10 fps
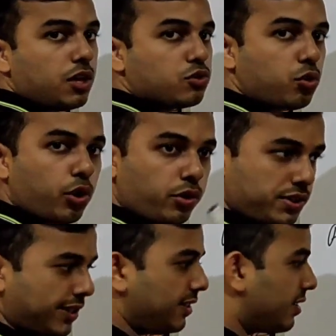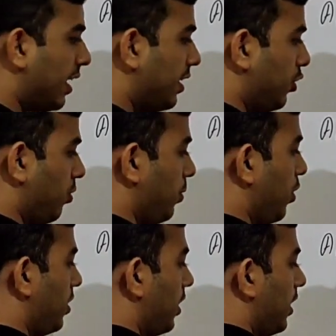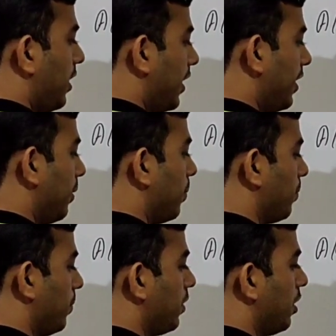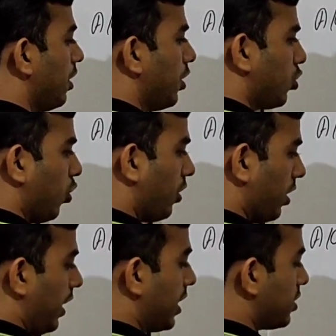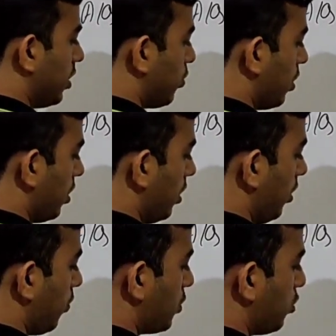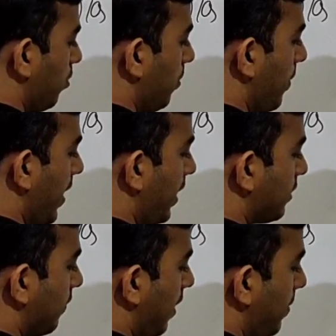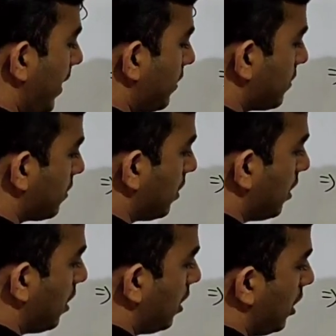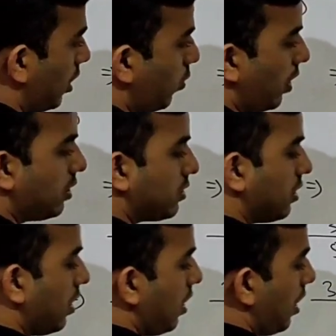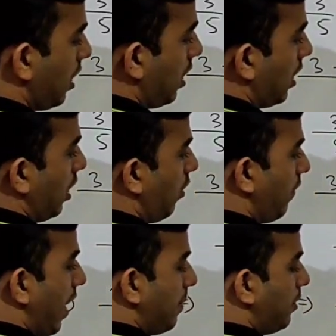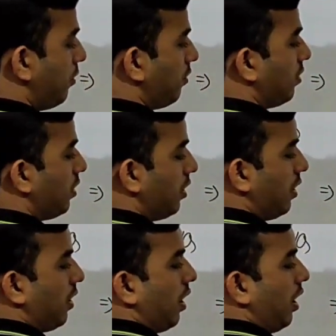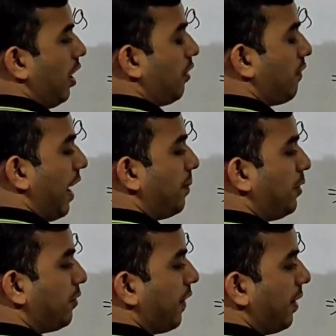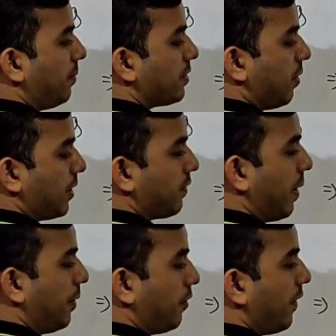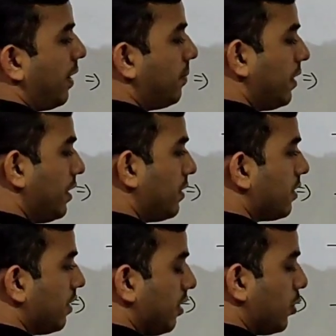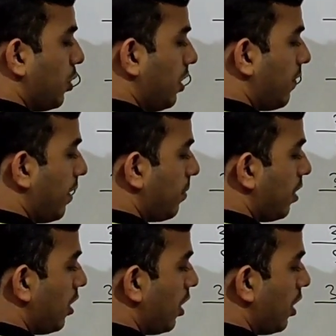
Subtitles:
So when we change the side it will be what? Negative. So our next equation will be minus 5x equals, now 5 into 5 is how much? 5 into 5 it is 25.